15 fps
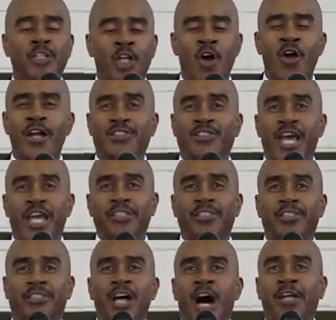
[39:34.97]
glory to
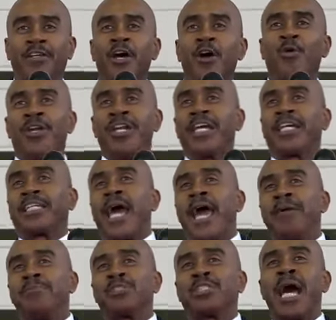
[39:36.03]
God, when it
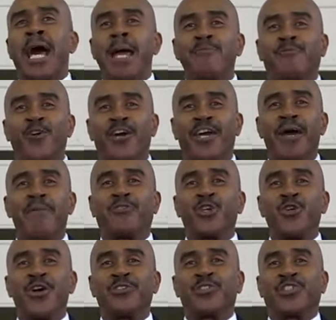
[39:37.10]
came time for him
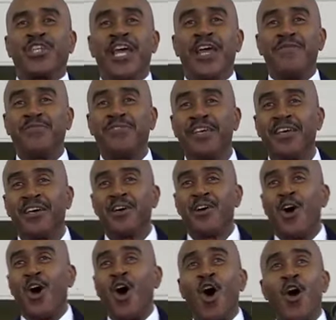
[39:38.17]
to ascend
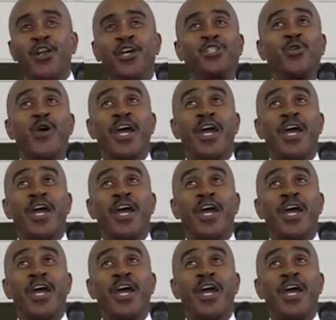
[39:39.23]
on his